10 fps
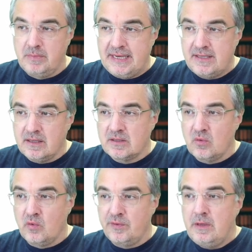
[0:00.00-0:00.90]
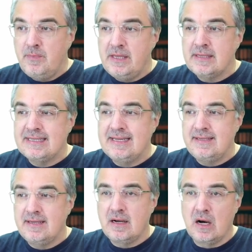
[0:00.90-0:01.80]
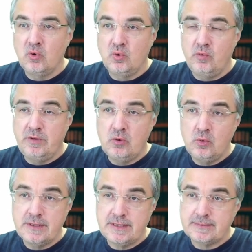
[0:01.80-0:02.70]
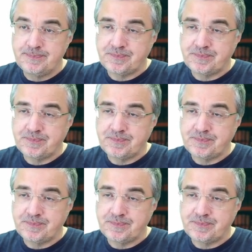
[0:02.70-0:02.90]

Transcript: basics of impedance sensing. How do we do this?